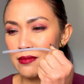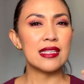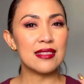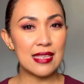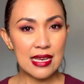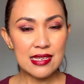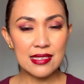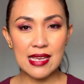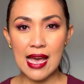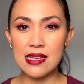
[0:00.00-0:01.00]

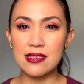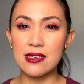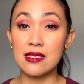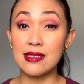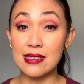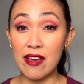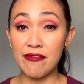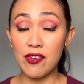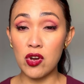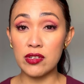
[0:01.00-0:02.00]
this has
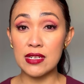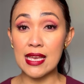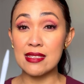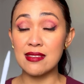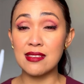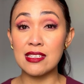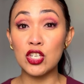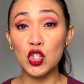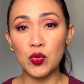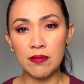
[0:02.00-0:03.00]
saffron and
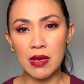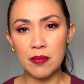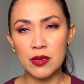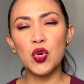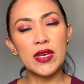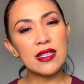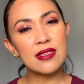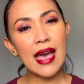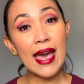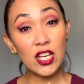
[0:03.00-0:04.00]
Sichuan pepper.
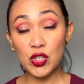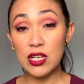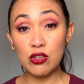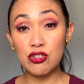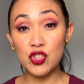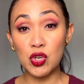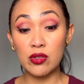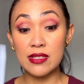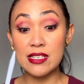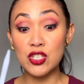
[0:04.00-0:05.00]
It actually
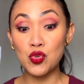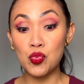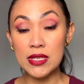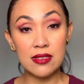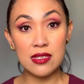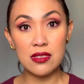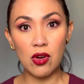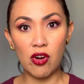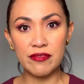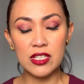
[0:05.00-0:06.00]
controls the sweetness
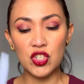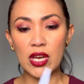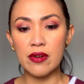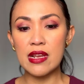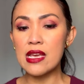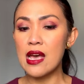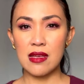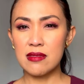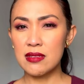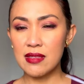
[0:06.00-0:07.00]
of the cherry.
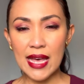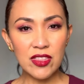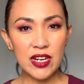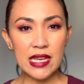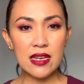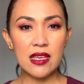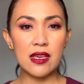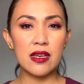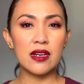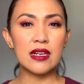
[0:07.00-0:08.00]
The leather in
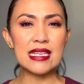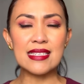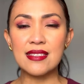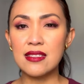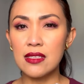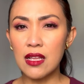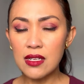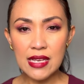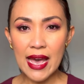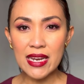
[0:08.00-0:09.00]
here is
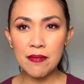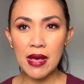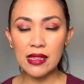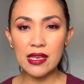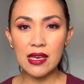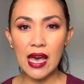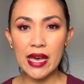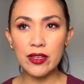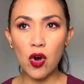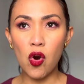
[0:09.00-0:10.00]
not animalic
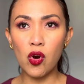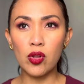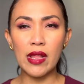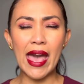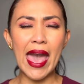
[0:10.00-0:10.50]
at all.